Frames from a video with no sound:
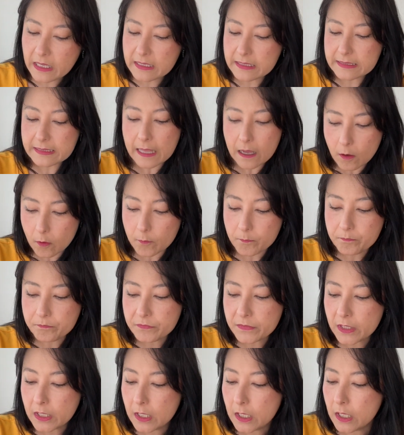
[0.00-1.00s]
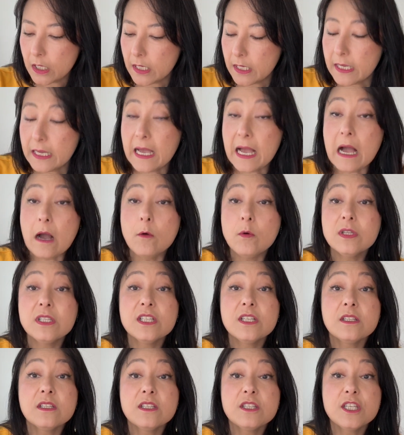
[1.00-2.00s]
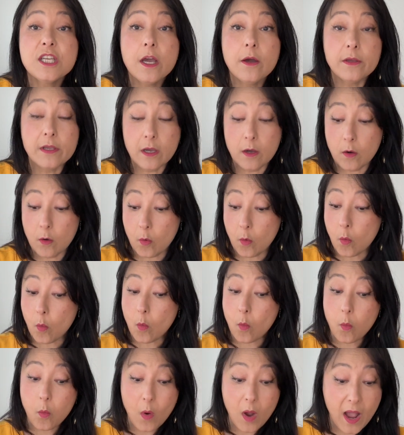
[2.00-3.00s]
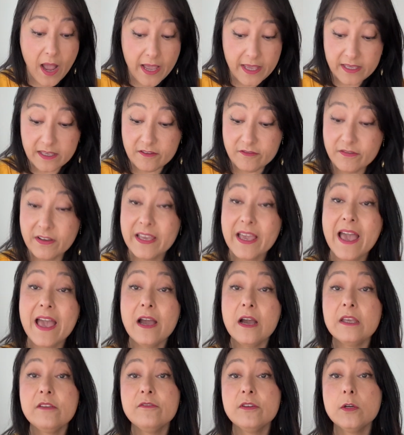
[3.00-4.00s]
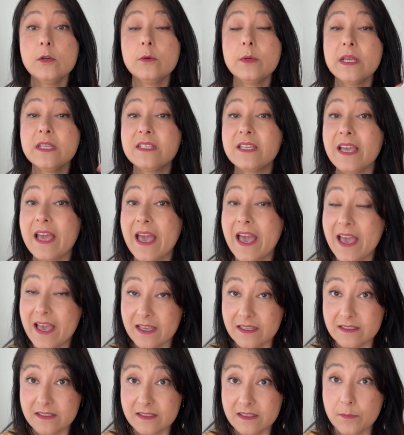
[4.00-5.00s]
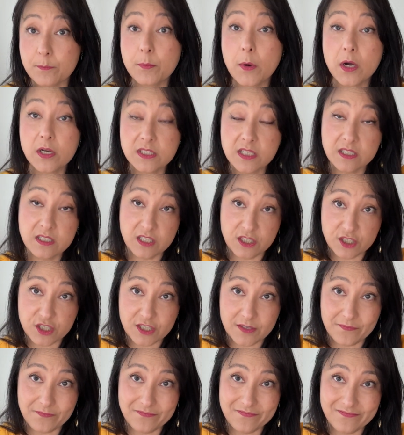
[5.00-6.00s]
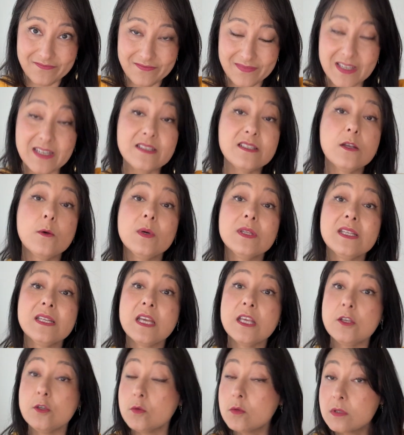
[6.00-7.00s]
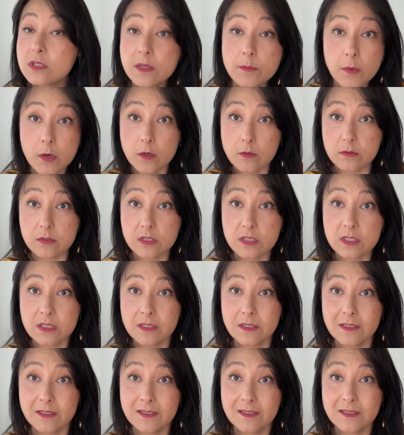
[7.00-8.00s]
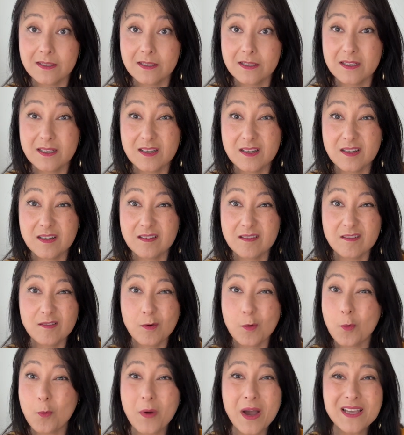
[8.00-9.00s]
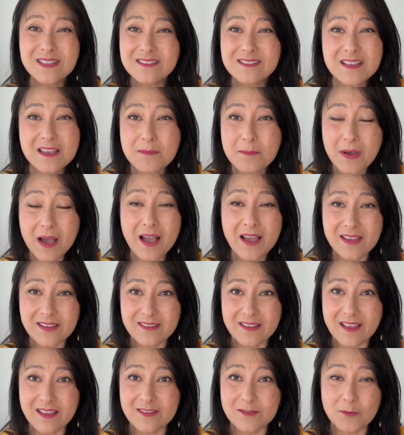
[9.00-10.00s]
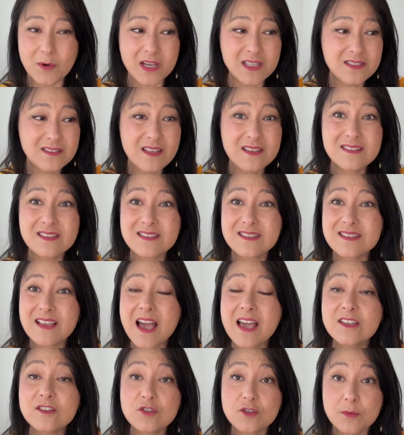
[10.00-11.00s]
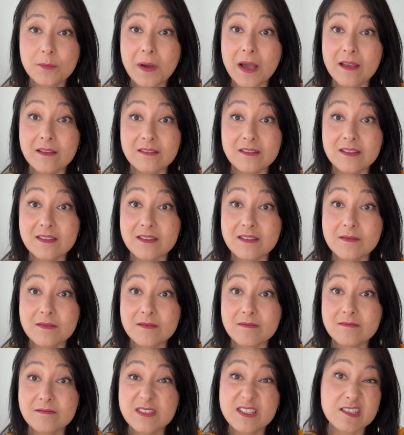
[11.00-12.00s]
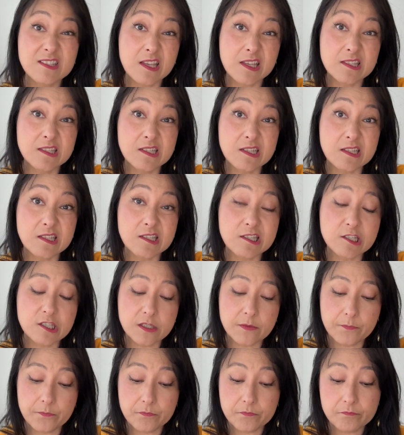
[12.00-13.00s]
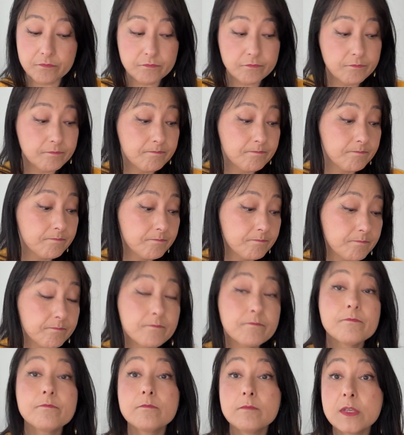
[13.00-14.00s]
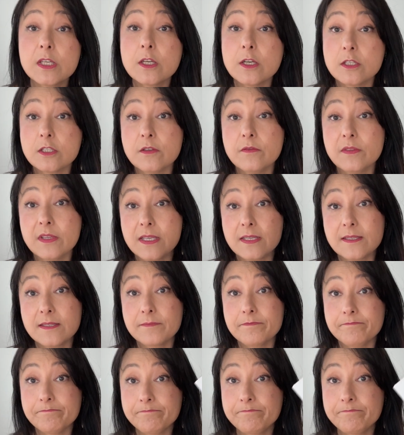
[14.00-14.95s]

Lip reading: Now, I want to tell you why, if I already had the pocket edition, that is the one that I use the most, why did I buy then? Why did I decide to buy the standard edition? Because of this.